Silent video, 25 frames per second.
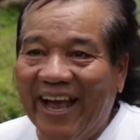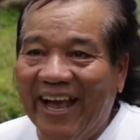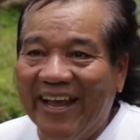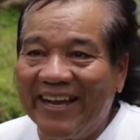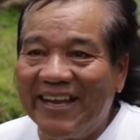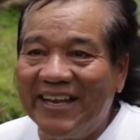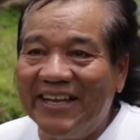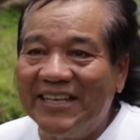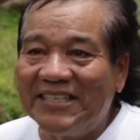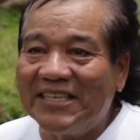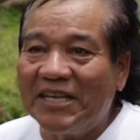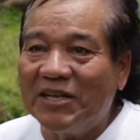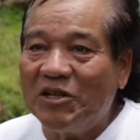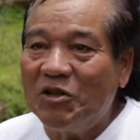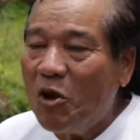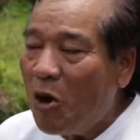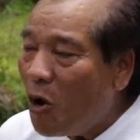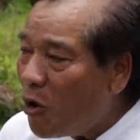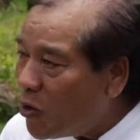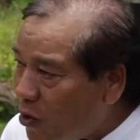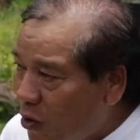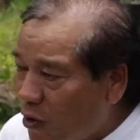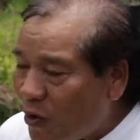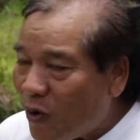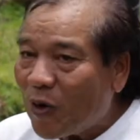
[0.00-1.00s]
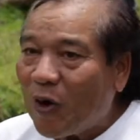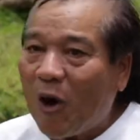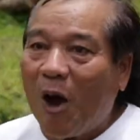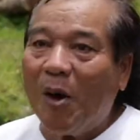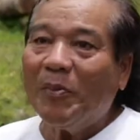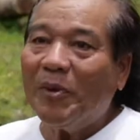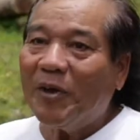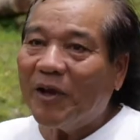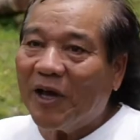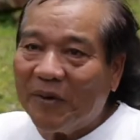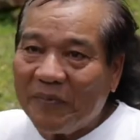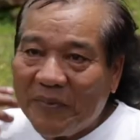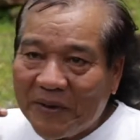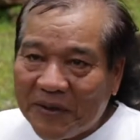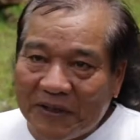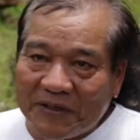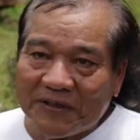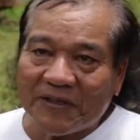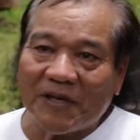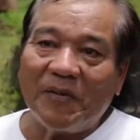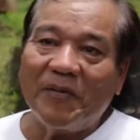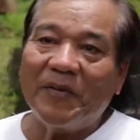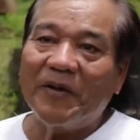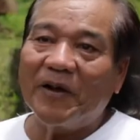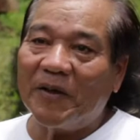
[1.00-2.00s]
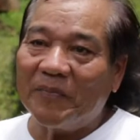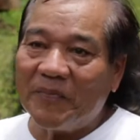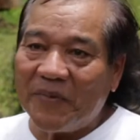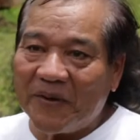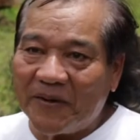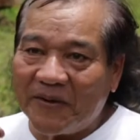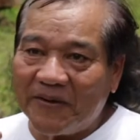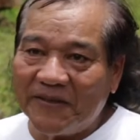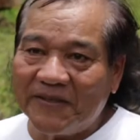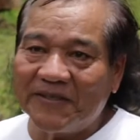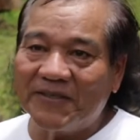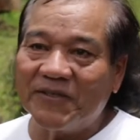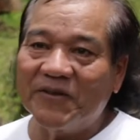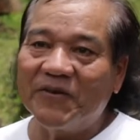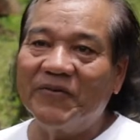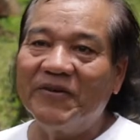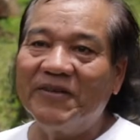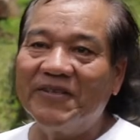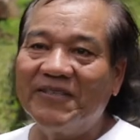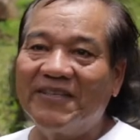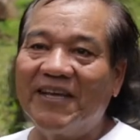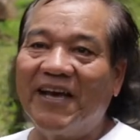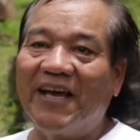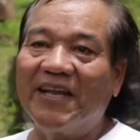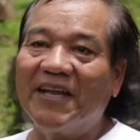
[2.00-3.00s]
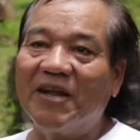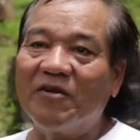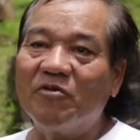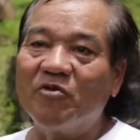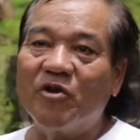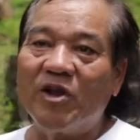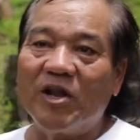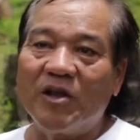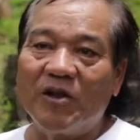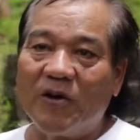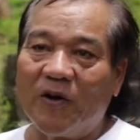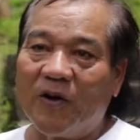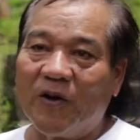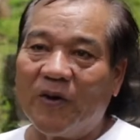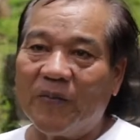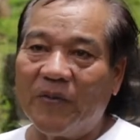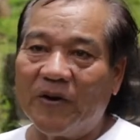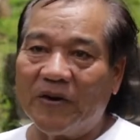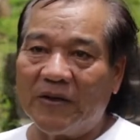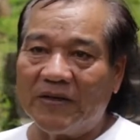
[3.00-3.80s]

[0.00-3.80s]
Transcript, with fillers: And then he said, no, no, no, come down and meet us, come down and meet us. So we started and we went down.